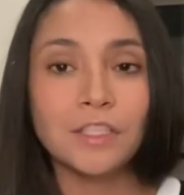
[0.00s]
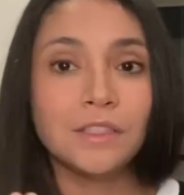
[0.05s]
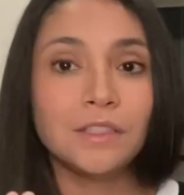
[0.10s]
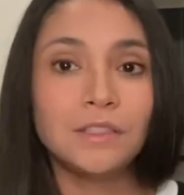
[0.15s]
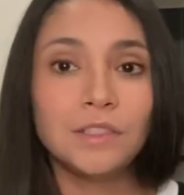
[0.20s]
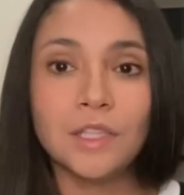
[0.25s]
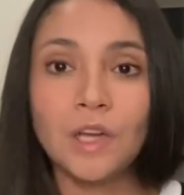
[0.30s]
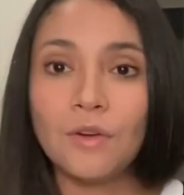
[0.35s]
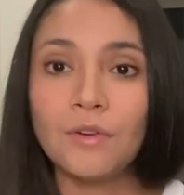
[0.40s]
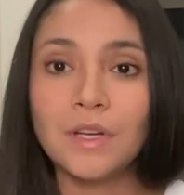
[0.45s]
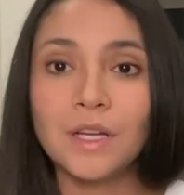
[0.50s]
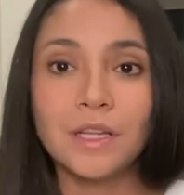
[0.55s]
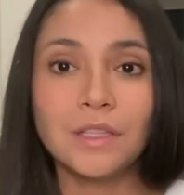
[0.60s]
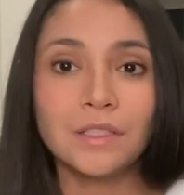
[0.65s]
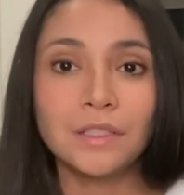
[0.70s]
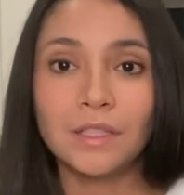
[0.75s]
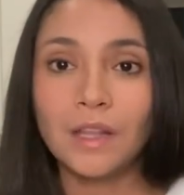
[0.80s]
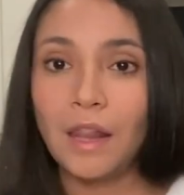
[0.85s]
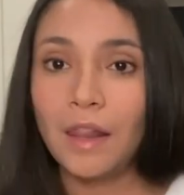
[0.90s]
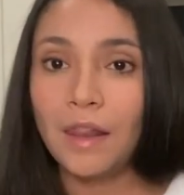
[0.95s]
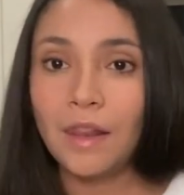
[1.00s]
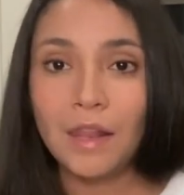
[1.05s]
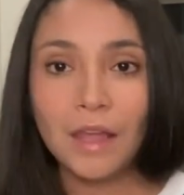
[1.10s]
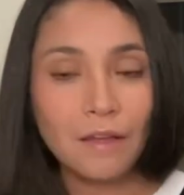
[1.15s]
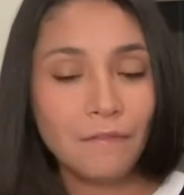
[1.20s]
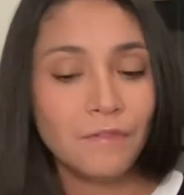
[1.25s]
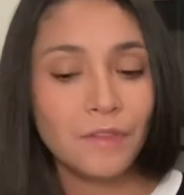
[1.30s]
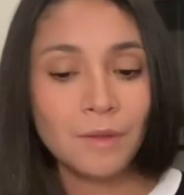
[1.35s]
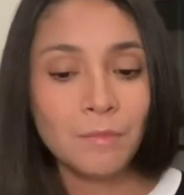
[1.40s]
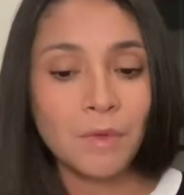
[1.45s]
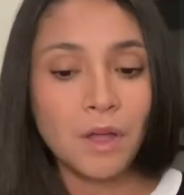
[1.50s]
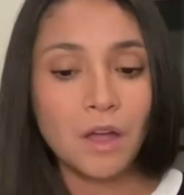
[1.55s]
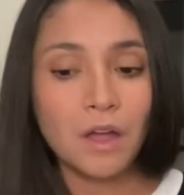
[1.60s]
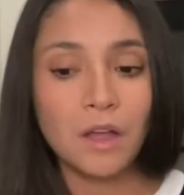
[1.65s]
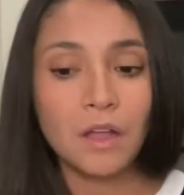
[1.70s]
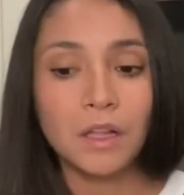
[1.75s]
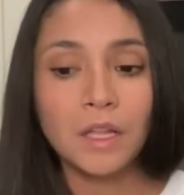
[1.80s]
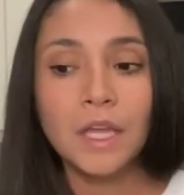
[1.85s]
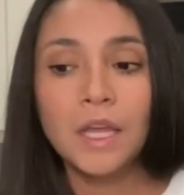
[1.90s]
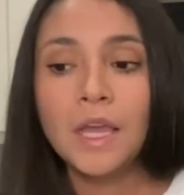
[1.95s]
donuts, love them
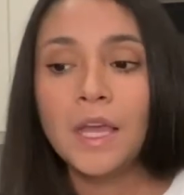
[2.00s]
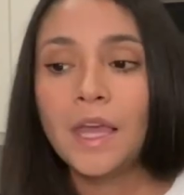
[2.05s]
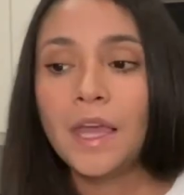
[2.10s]
all.